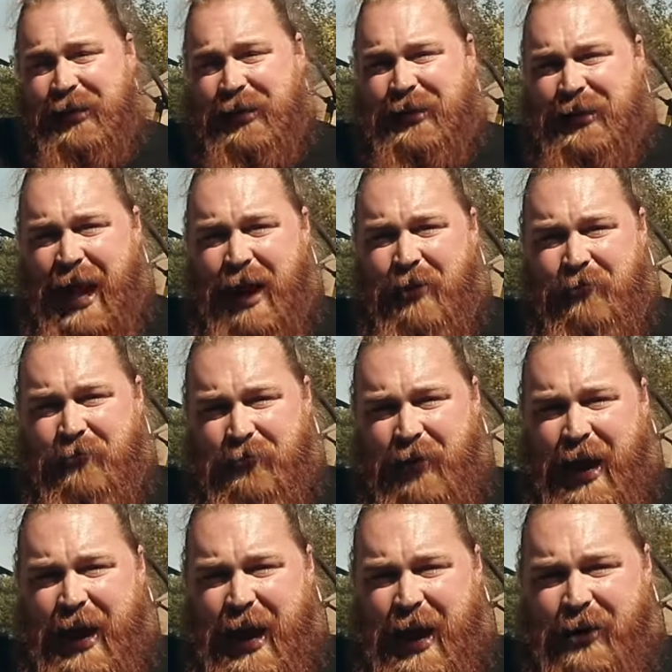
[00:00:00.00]
Now,
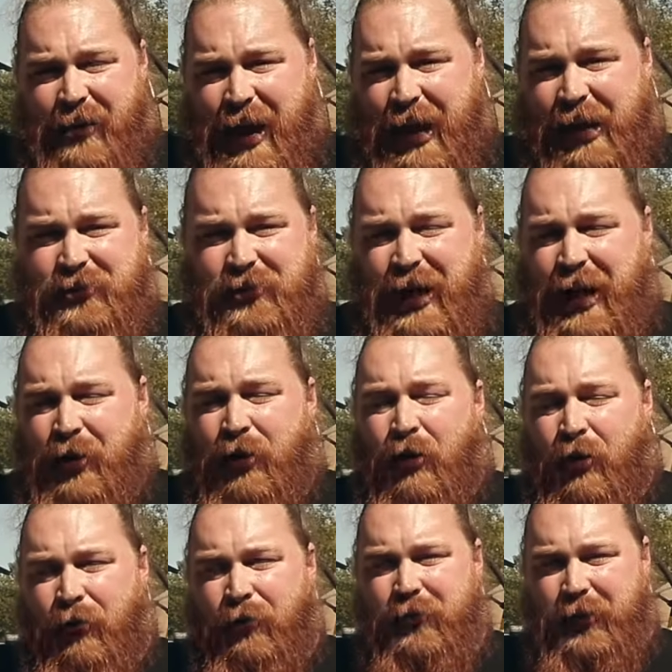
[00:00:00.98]
VIAIR has a
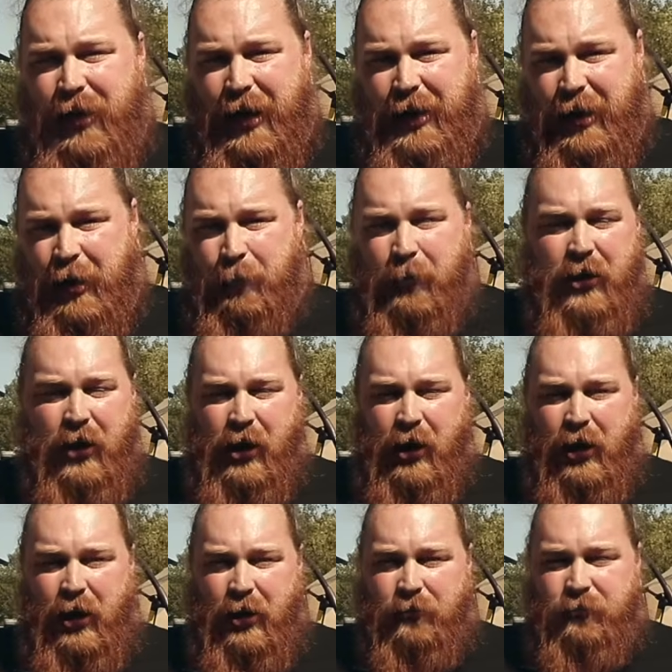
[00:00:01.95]
whole lineup
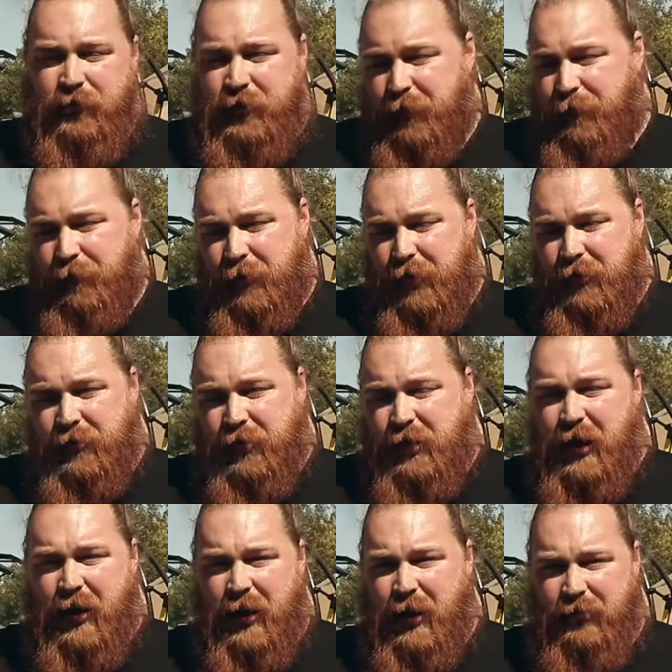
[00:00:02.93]
of different
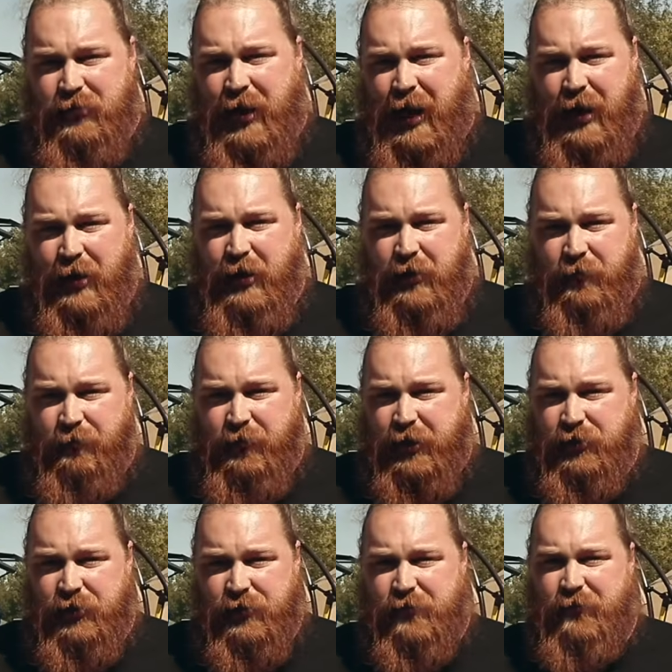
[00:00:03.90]
tire
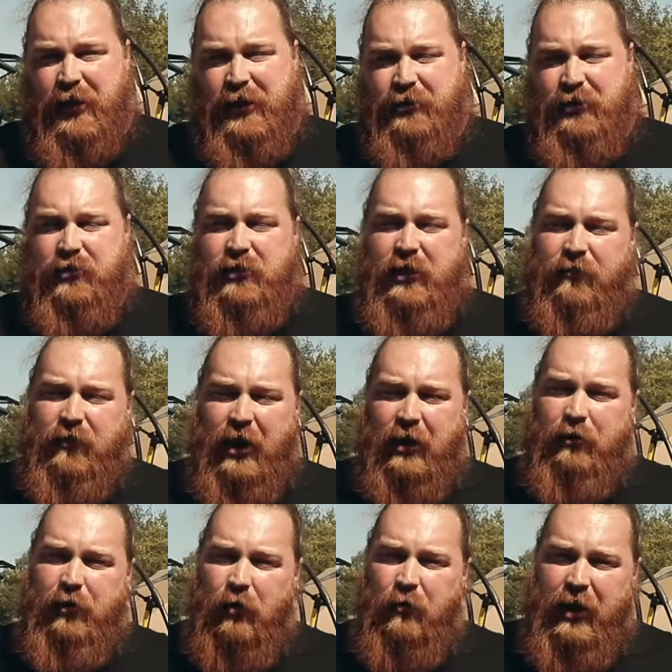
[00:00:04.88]
inflation devices. They've
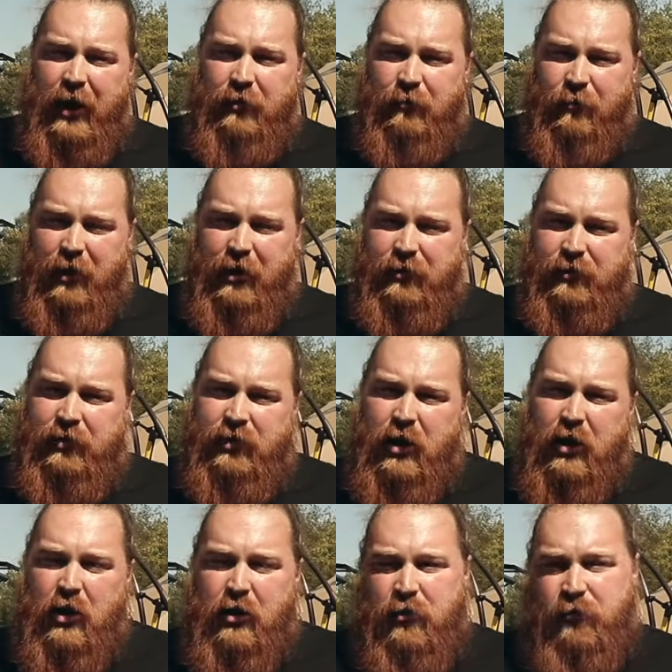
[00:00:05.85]
got lower end ones
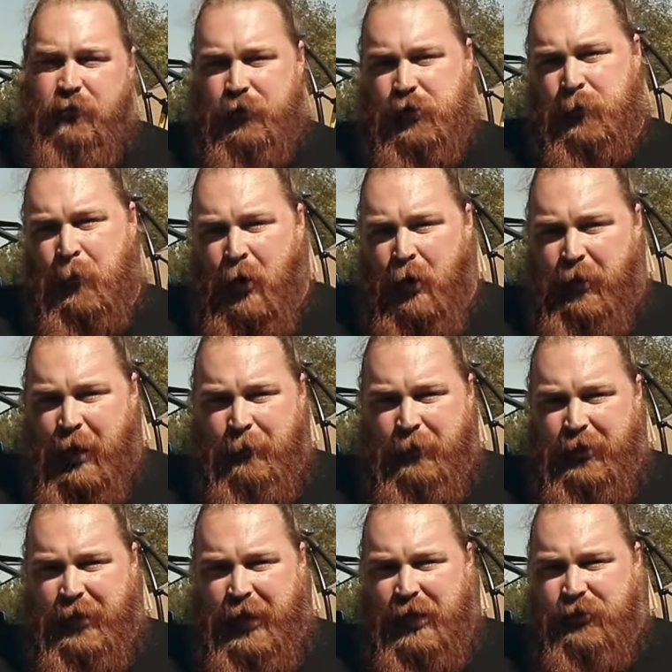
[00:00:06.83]
for smaller
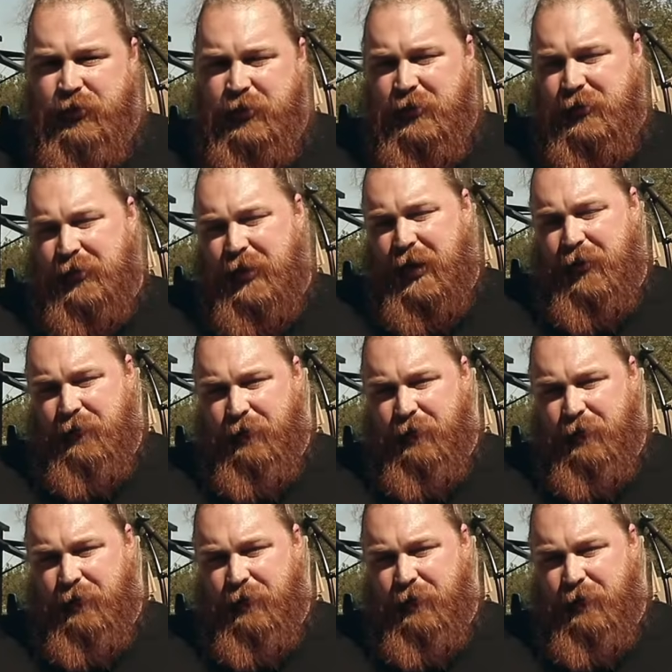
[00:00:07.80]
applications like